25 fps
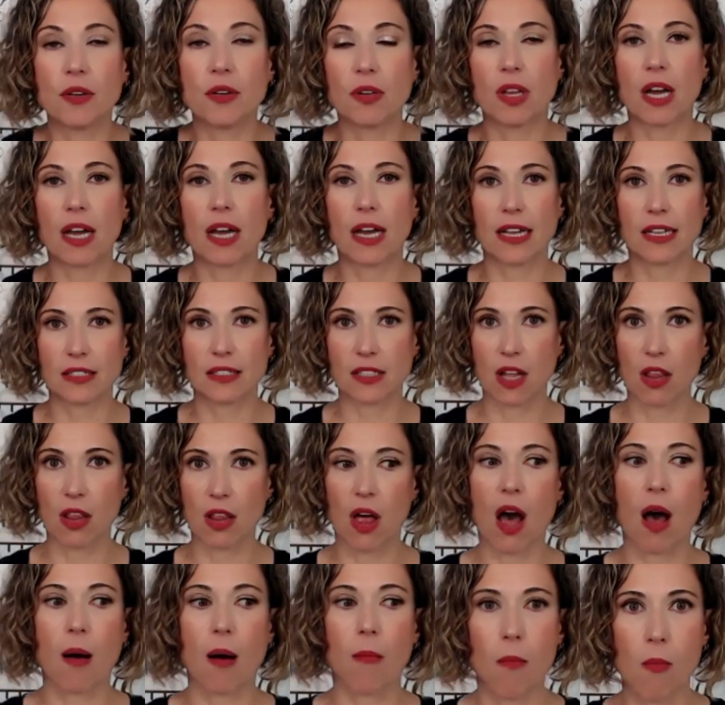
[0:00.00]
utilize a
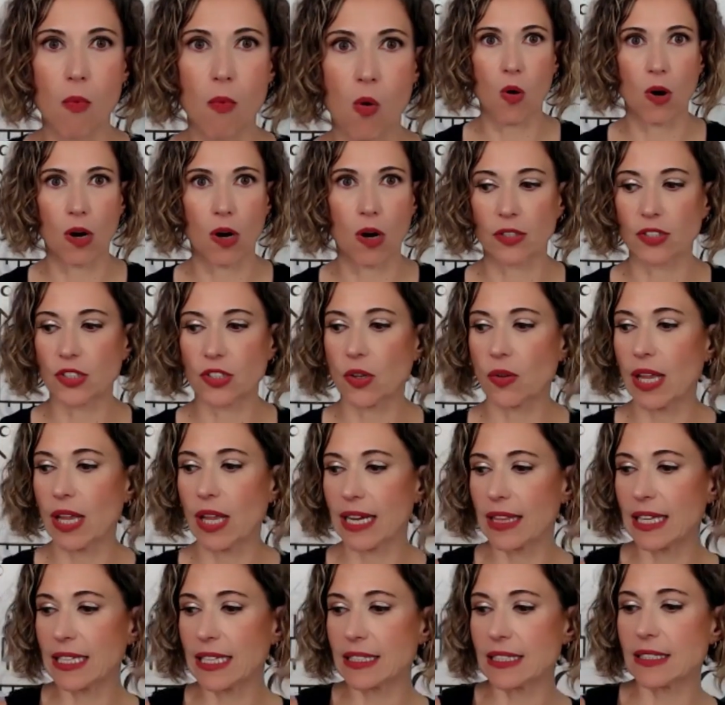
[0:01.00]
lot more. So
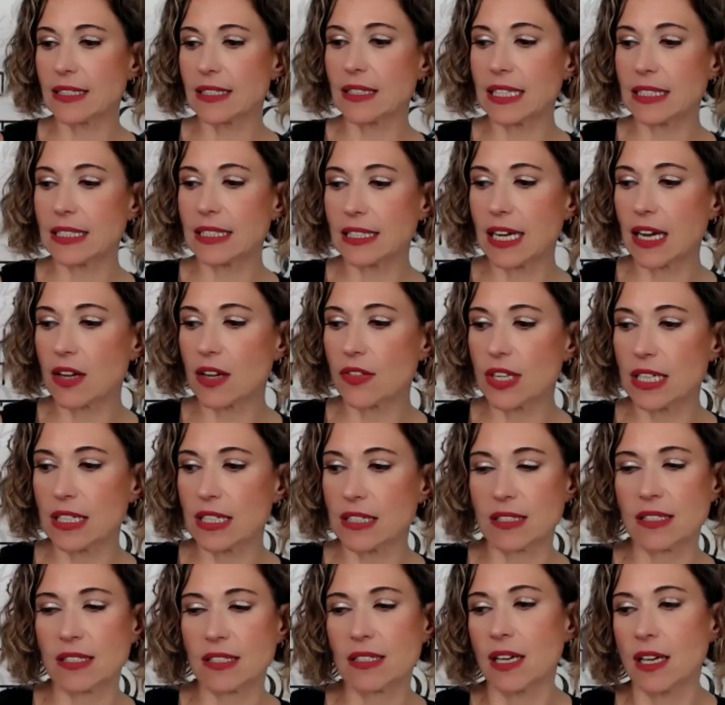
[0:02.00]
like let's let's take
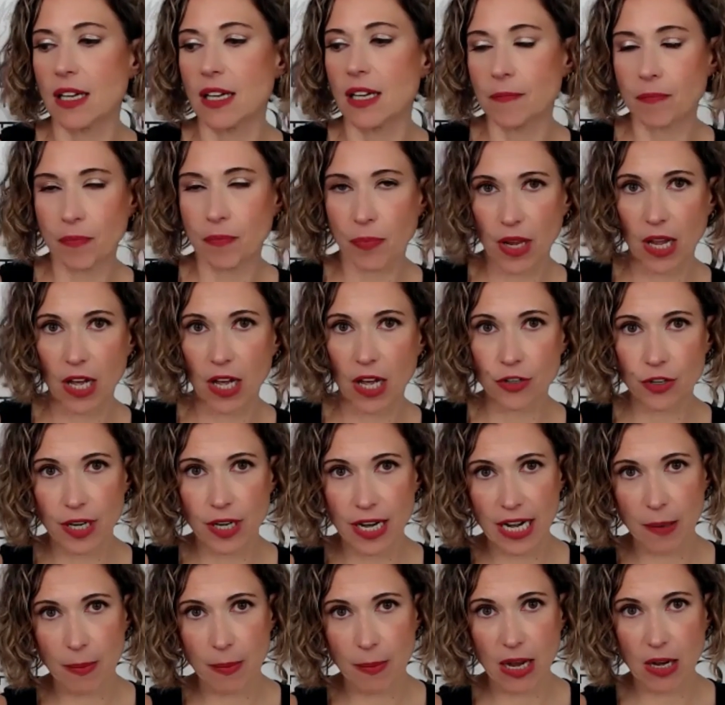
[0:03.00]
this
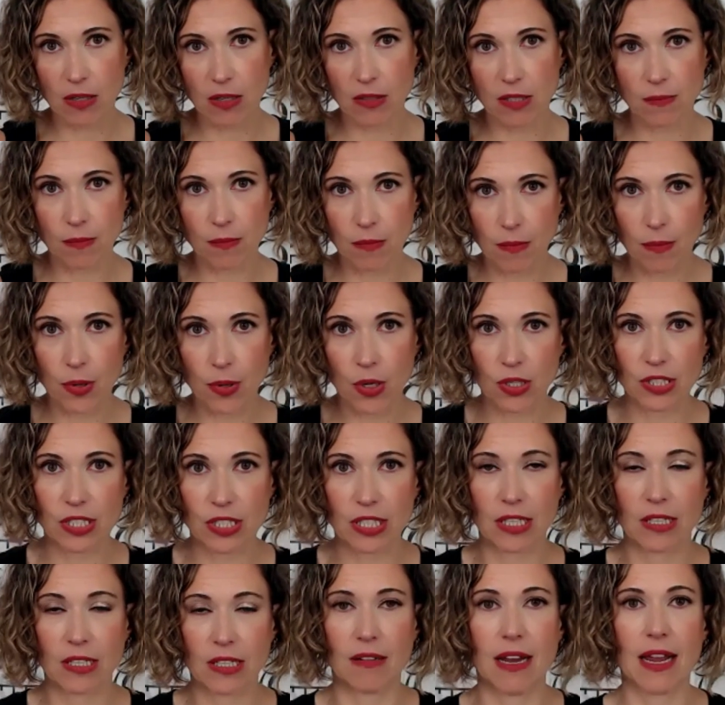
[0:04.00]
180 pound
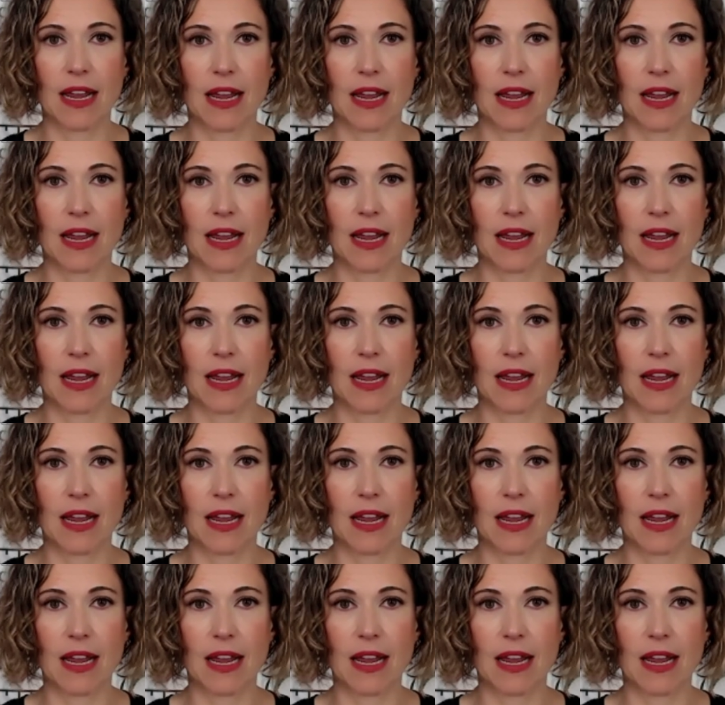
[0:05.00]
person